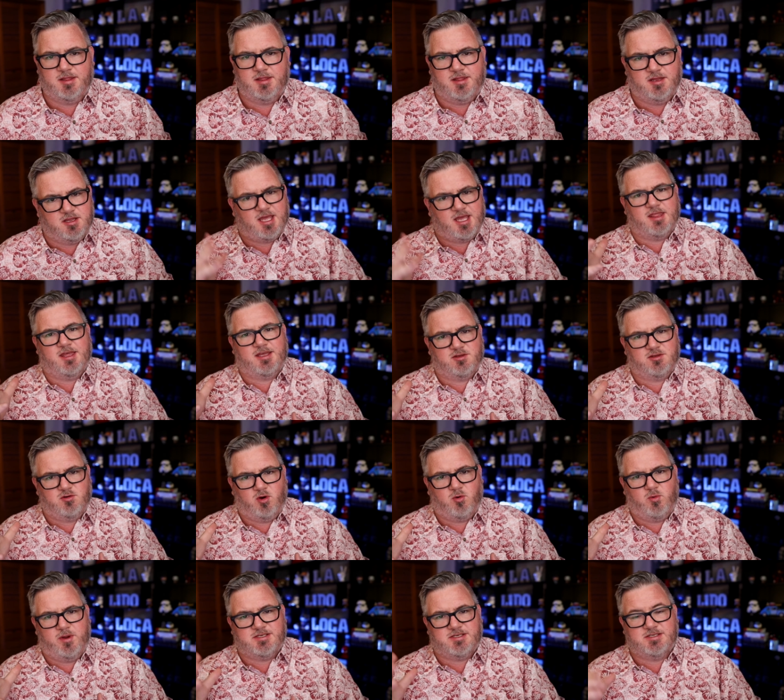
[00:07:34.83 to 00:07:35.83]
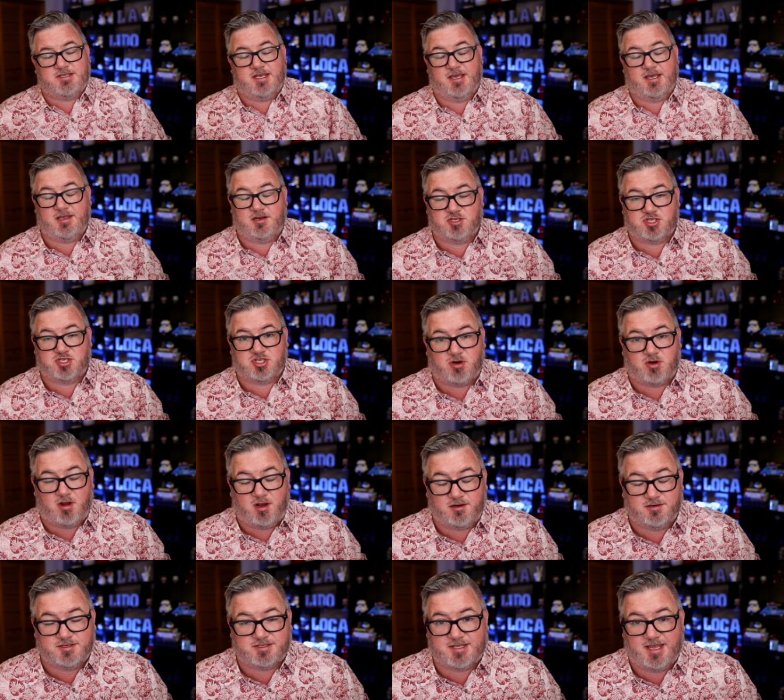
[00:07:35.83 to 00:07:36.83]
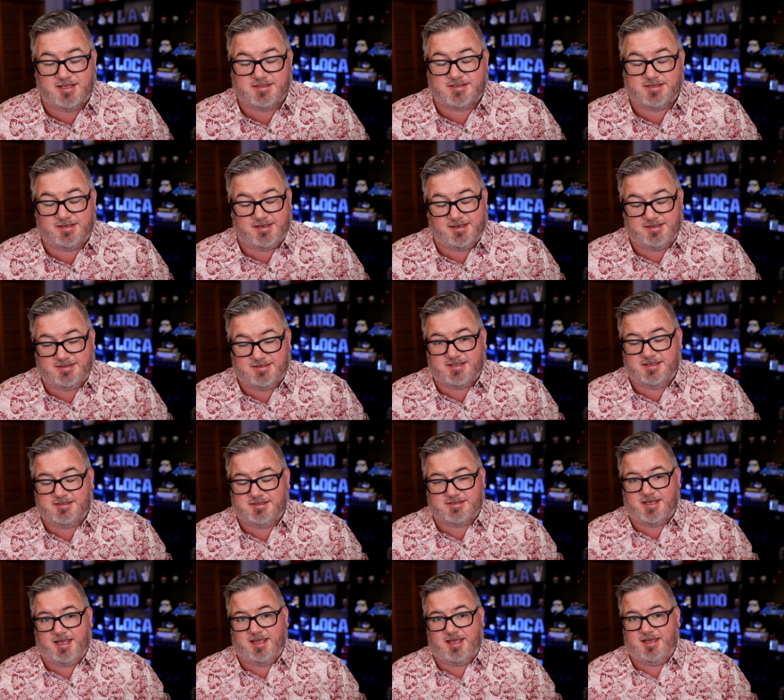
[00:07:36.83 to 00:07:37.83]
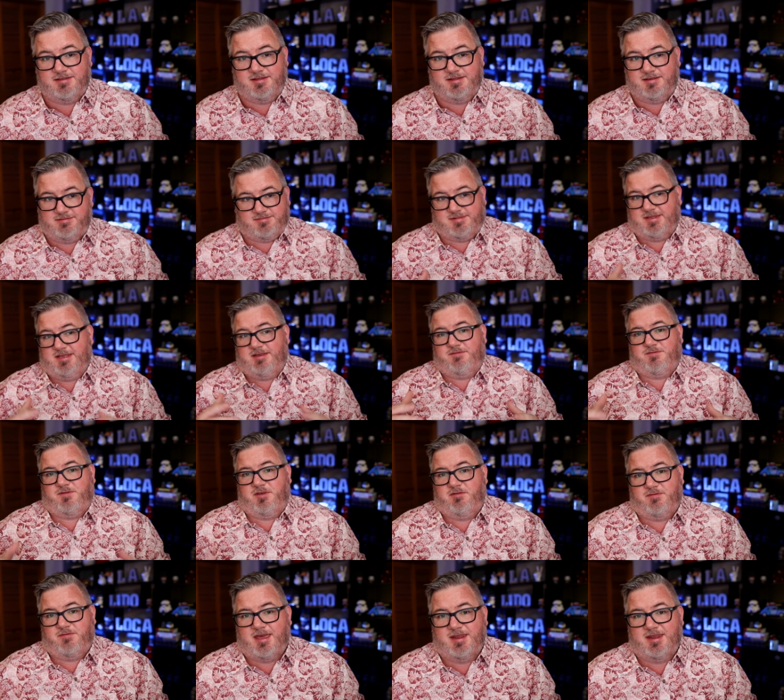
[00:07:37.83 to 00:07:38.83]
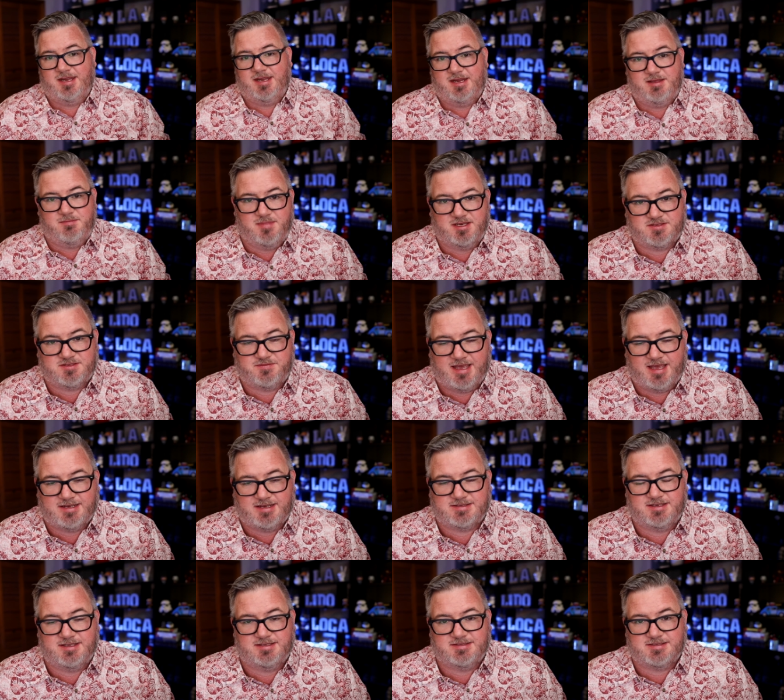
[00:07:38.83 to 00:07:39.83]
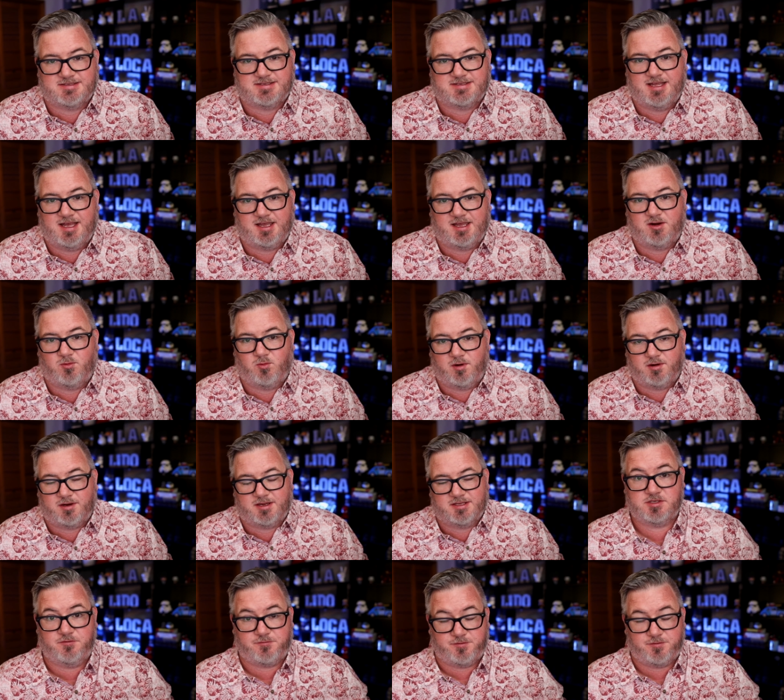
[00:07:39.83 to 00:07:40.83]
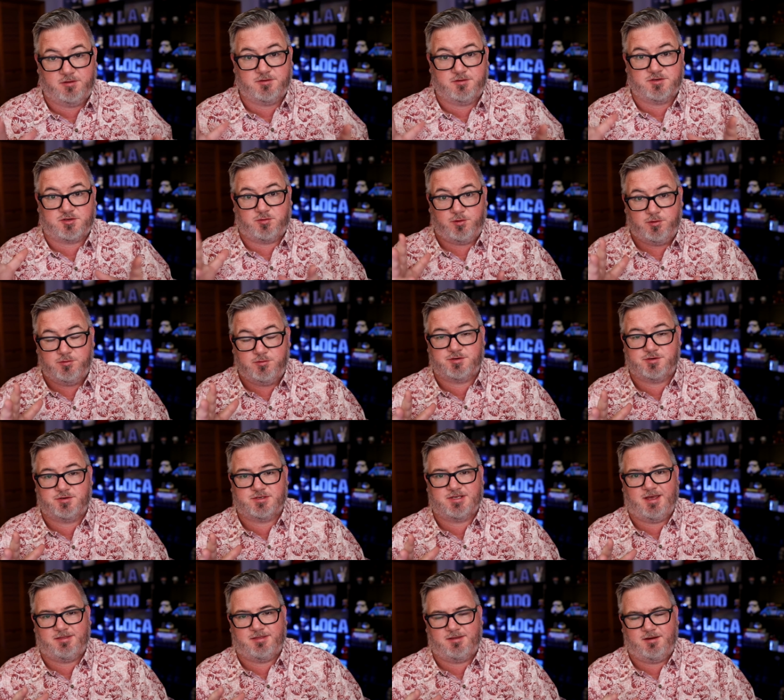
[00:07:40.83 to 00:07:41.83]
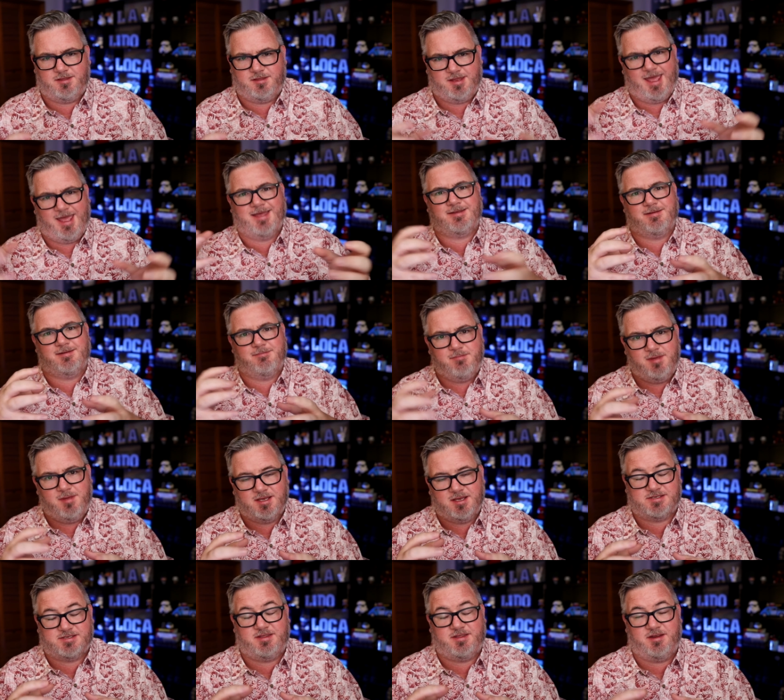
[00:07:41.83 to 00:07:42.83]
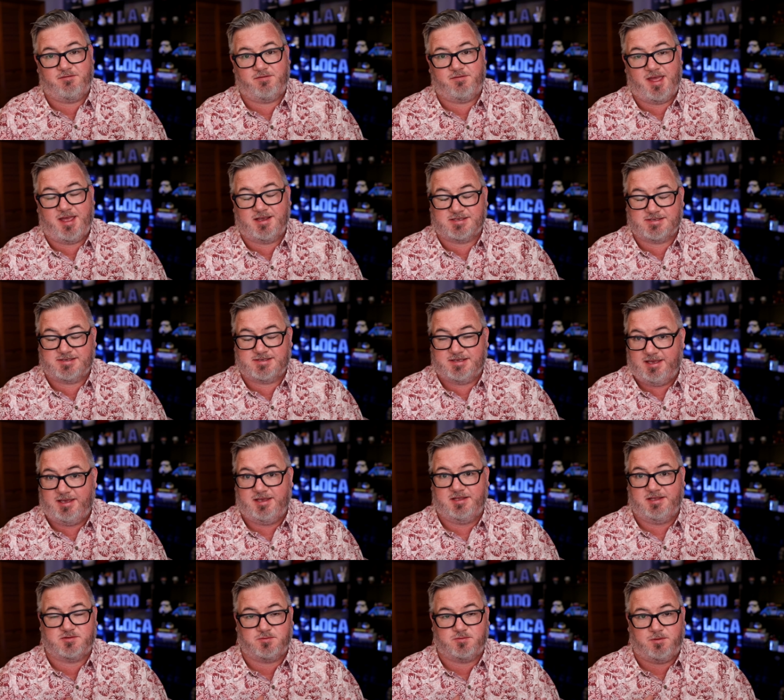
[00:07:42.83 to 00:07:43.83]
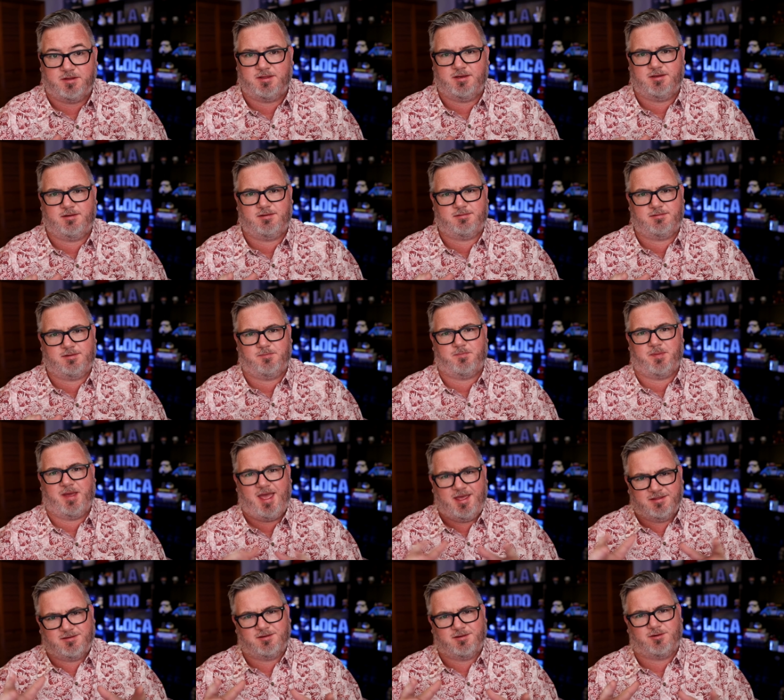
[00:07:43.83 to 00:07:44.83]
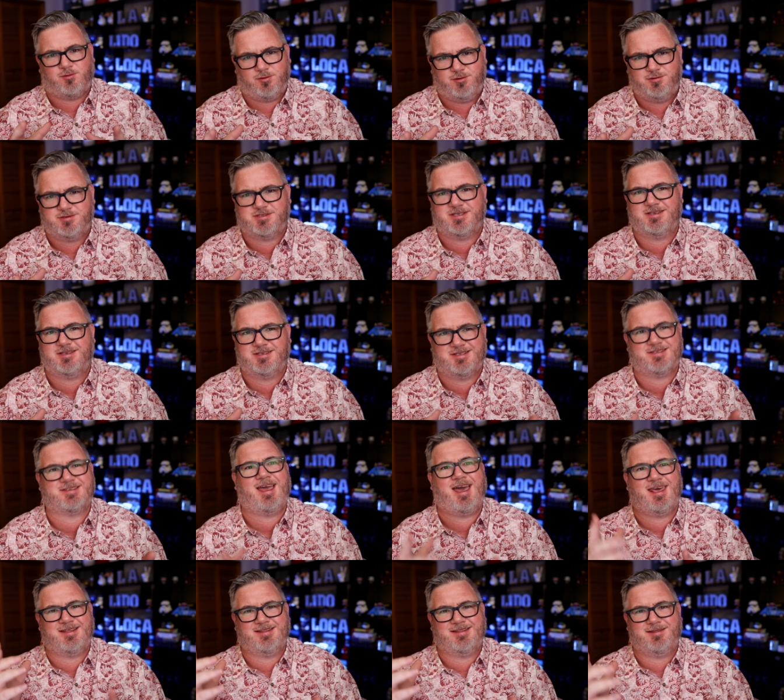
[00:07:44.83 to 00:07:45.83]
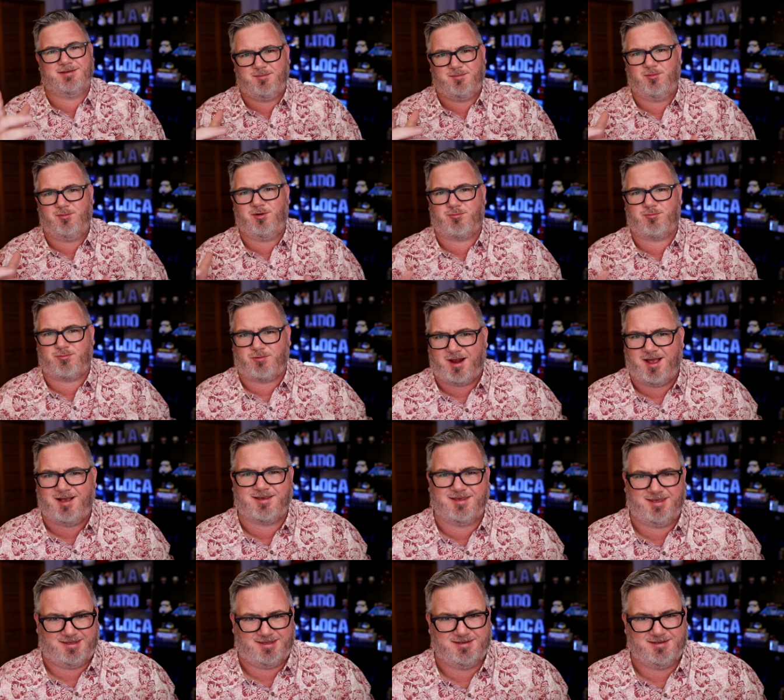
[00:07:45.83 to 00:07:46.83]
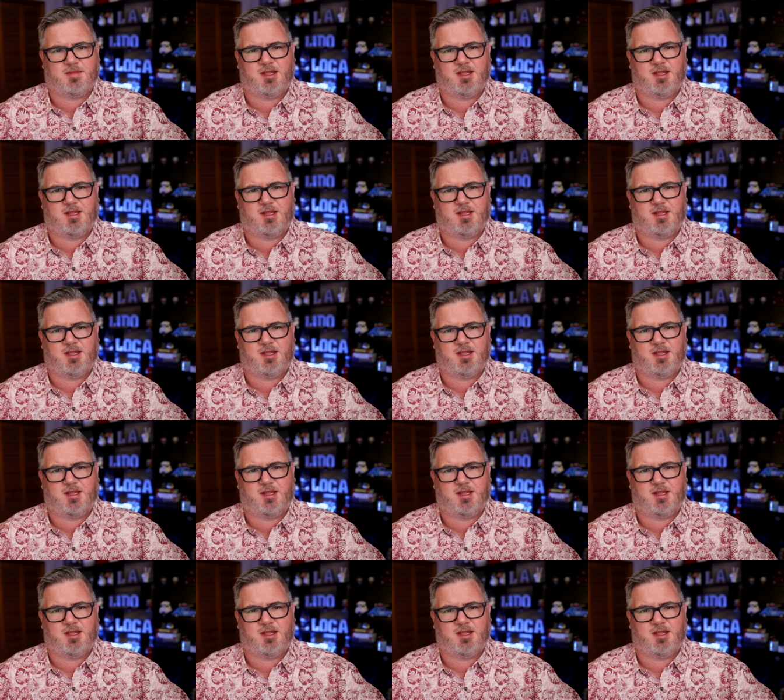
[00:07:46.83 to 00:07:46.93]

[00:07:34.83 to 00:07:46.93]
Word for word: And then you got like Norwegian taking a stronger stance against it, saying that if you've had any mixed vaccines, it's not going to work. So for those cruisers out there that had to mix their vaccines, well, the, the path to cruising just got a little more rocky.